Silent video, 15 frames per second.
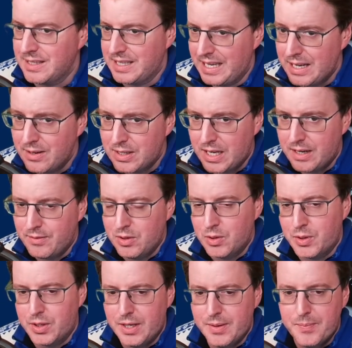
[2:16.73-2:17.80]
thing out and have a
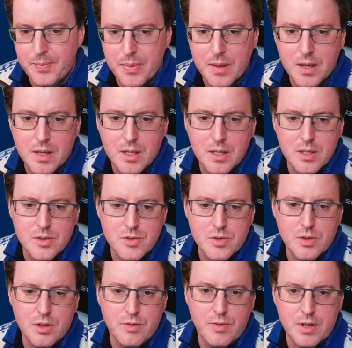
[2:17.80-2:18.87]
look at it.
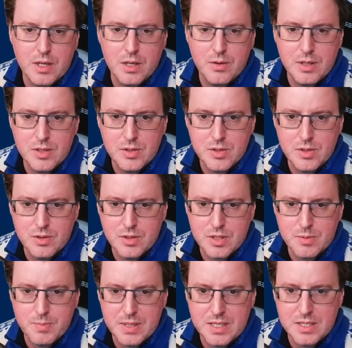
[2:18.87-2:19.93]
So if I go into
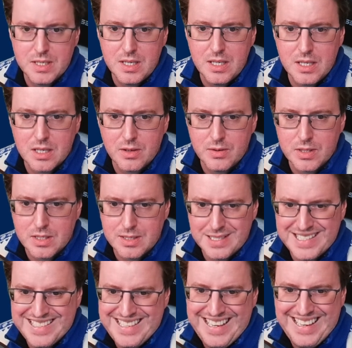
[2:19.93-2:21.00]
this PC, go into
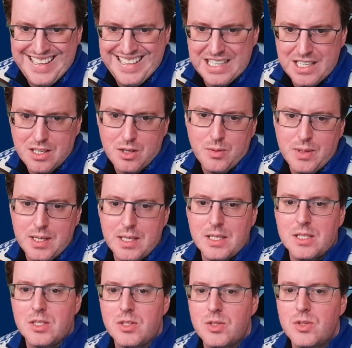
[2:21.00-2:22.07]
C, go
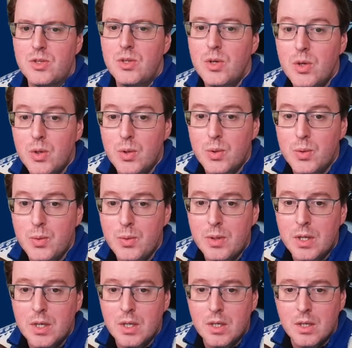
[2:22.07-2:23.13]
into,
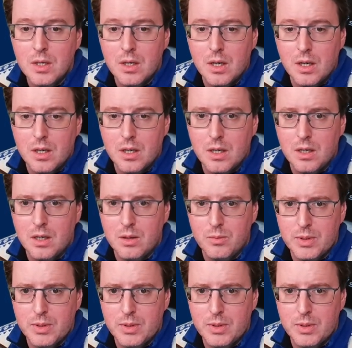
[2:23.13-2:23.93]
where